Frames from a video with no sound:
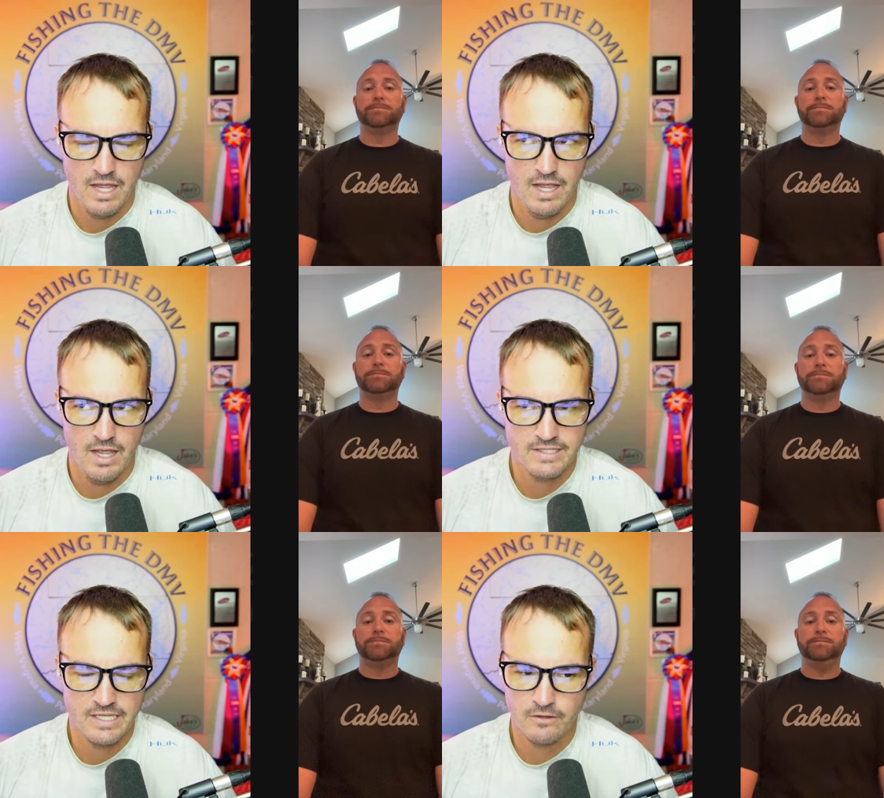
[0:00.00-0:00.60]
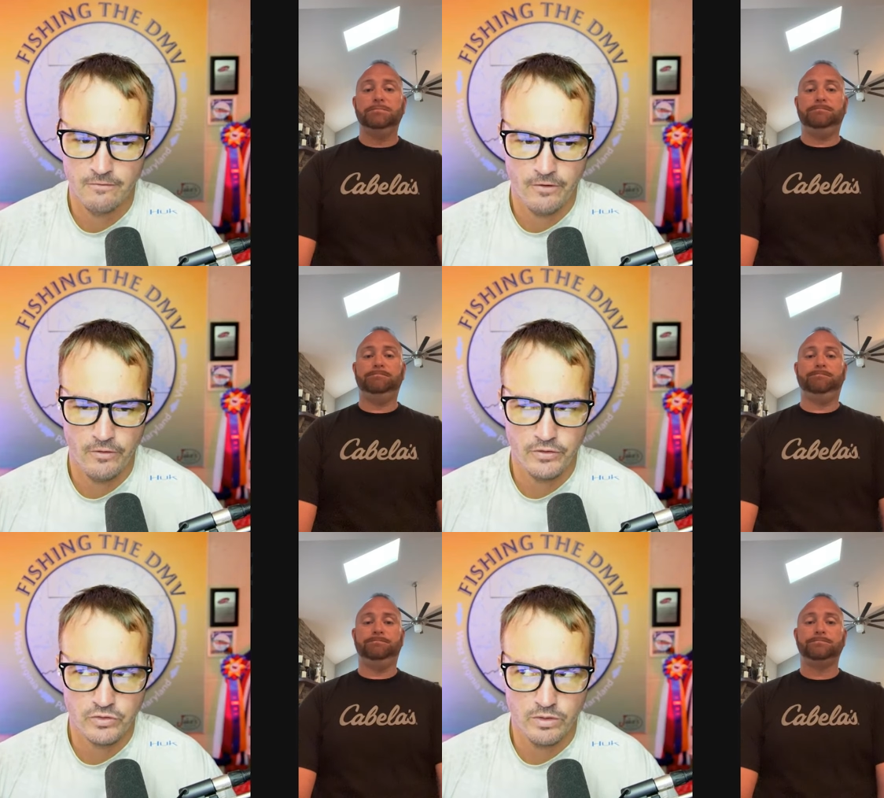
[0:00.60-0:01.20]
Speaker 1: Is that the
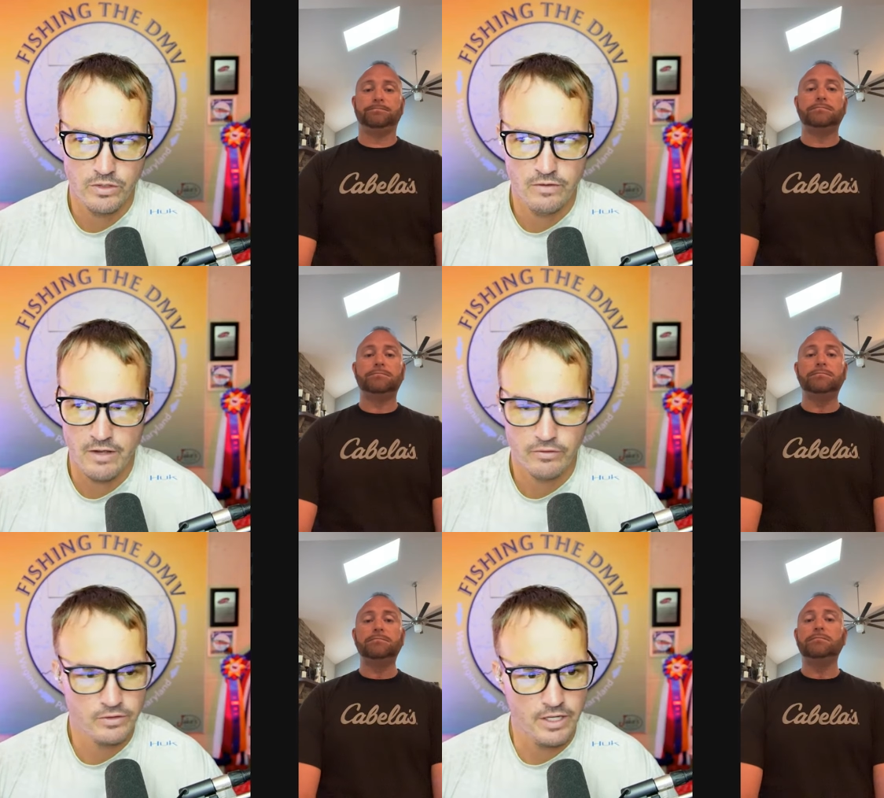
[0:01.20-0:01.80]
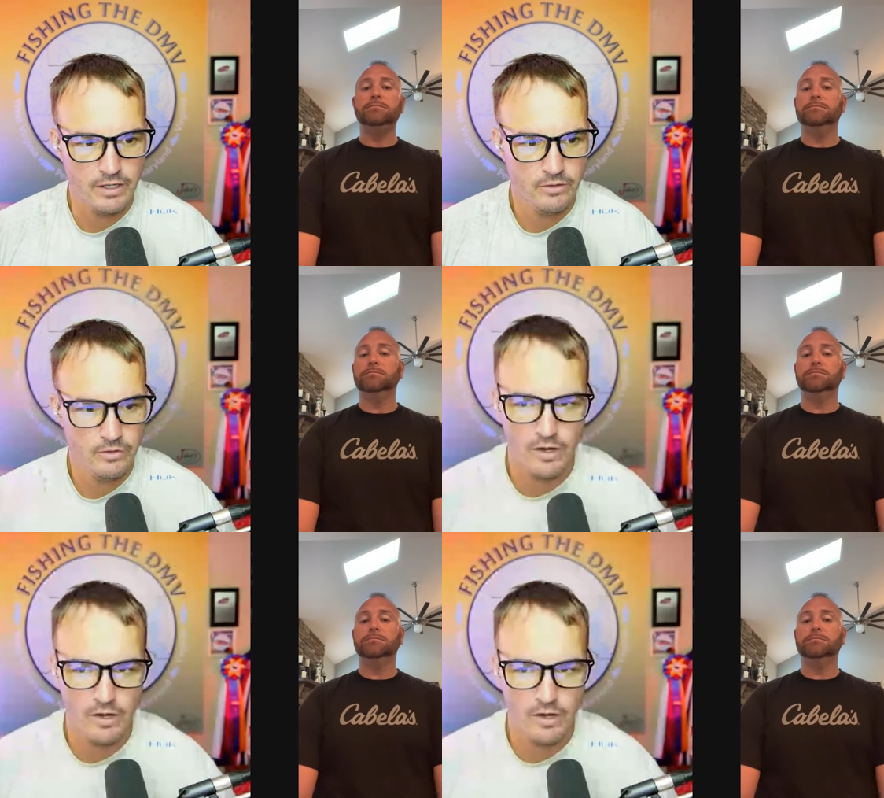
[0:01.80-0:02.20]
farthest run you've ever done, or